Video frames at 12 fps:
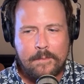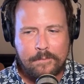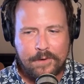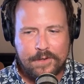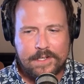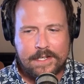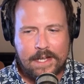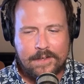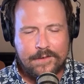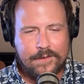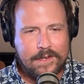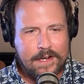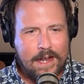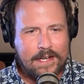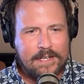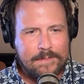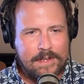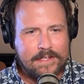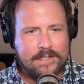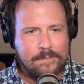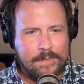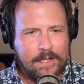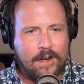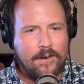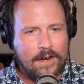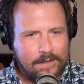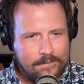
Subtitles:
put together a 90 minutes and I'm like, all right,